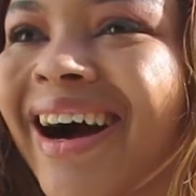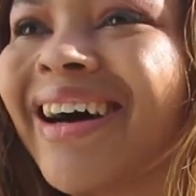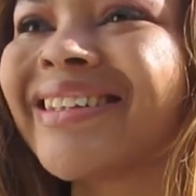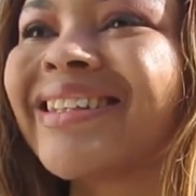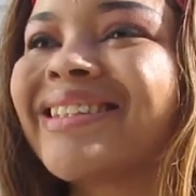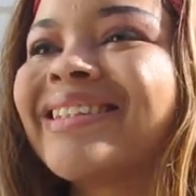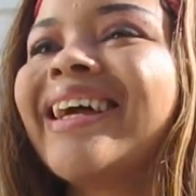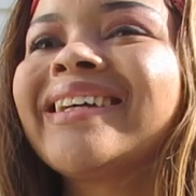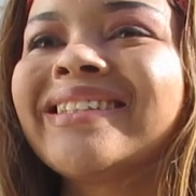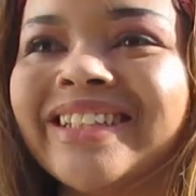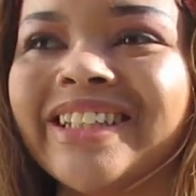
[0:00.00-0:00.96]
honestly i
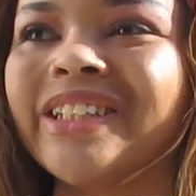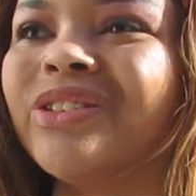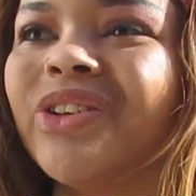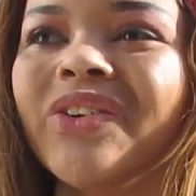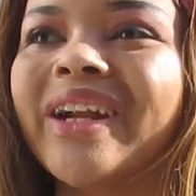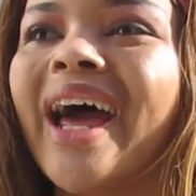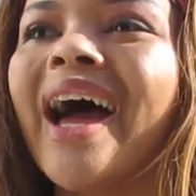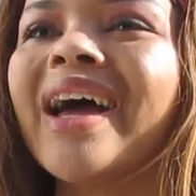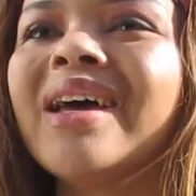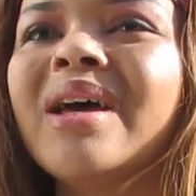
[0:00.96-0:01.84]
can see you doing that